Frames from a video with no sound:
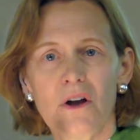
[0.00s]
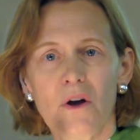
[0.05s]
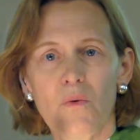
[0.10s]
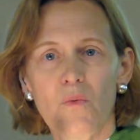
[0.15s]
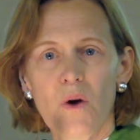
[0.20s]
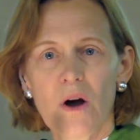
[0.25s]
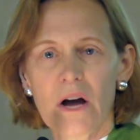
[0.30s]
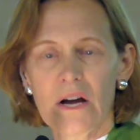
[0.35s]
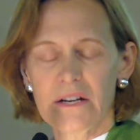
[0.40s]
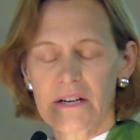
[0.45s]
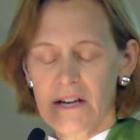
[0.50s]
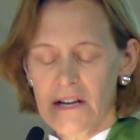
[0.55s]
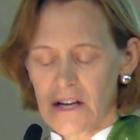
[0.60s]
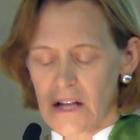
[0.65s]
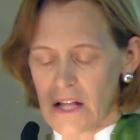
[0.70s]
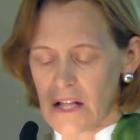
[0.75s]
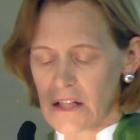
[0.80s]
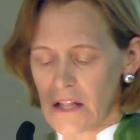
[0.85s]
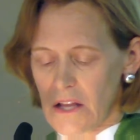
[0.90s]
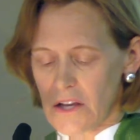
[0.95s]
One
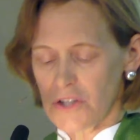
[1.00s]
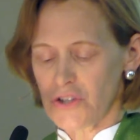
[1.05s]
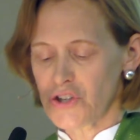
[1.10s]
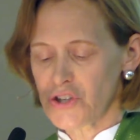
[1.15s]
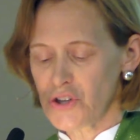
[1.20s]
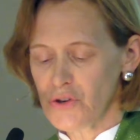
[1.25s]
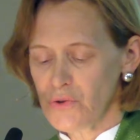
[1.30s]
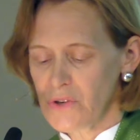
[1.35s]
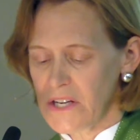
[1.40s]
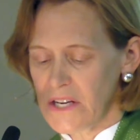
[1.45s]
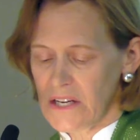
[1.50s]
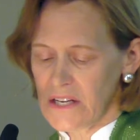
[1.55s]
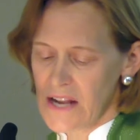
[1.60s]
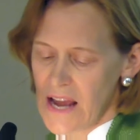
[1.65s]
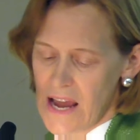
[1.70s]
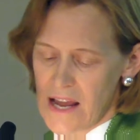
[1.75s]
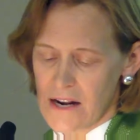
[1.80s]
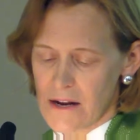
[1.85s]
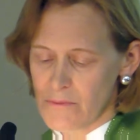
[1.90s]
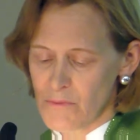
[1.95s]
shooting
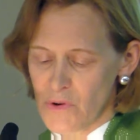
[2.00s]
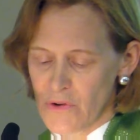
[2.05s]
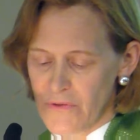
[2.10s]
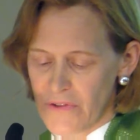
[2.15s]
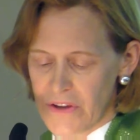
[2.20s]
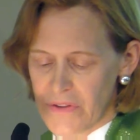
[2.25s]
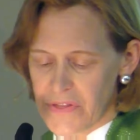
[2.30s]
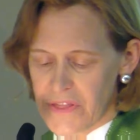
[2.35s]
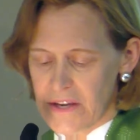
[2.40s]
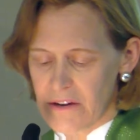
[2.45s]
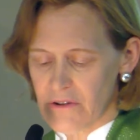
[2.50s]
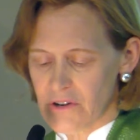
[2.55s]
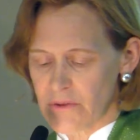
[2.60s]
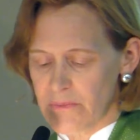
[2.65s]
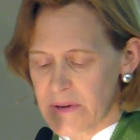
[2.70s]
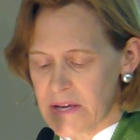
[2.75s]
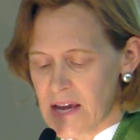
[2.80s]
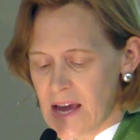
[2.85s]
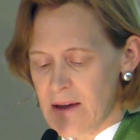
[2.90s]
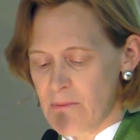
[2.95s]
at a movie theater
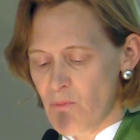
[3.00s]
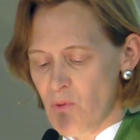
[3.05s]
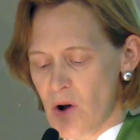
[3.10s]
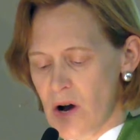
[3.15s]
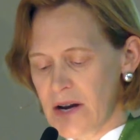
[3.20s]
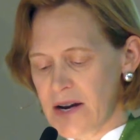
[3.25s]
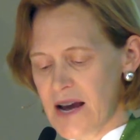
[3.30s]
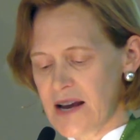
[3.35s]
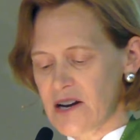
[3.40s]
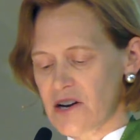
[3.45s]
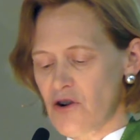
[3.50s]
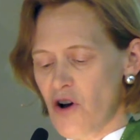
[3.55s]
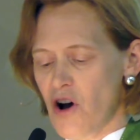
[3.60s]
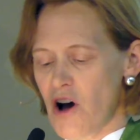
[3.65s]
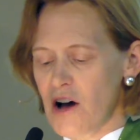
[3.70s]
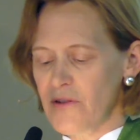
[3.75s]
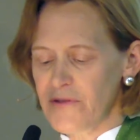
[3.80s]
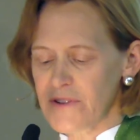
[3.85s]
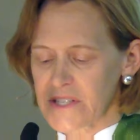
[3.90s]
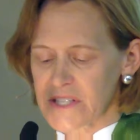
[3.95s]
became one at an
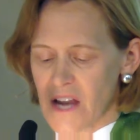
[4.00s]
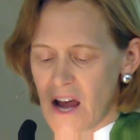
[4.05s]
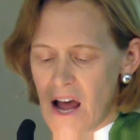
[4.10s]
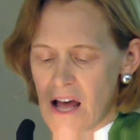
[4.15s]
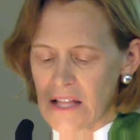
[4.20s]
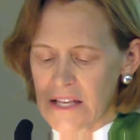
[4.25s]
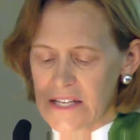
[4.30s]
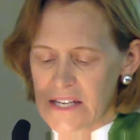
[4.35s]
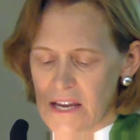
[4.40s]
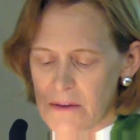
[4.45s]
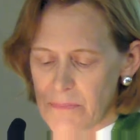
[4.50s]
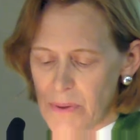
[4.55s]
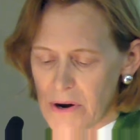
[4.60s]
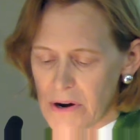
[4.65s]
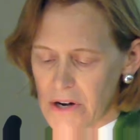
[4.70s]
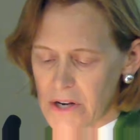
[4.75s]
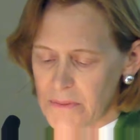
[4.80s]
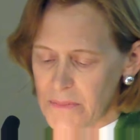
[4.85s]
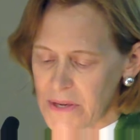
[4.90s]
office holiday party,